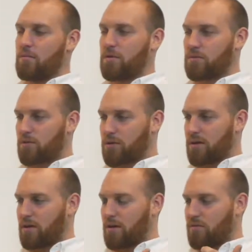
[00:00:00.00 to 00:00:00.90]
but more
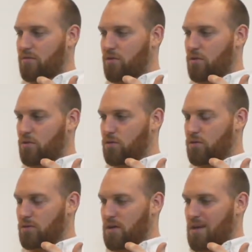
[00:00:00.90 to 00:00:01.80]
of the whole
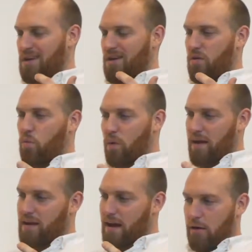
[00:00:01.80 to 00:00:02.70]

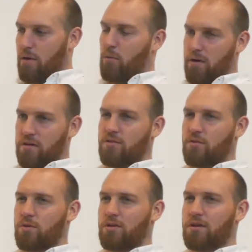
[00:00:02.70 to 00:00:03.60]
way how I wanted to
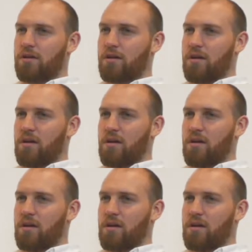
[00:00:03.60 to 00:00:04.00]
work,